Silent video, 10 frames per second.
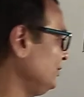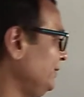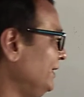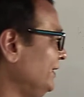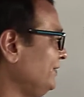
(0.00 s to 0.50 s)
to
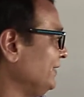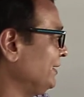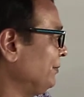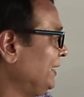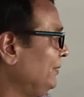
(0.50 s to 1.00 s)
be learned
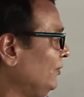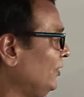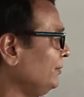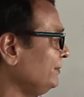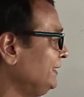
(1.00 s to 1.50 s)
here. My
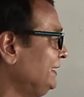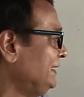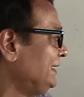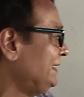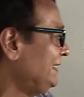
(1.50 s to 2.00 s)

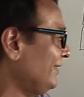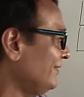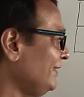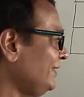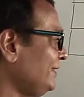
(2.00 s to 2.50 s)
mom
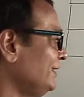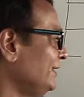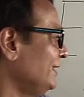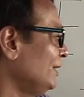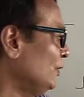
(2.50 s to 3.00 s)
doesn't
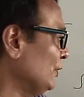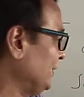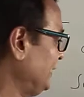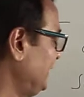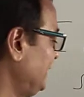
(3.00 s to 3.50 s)

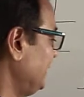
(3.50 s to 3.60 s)
cook.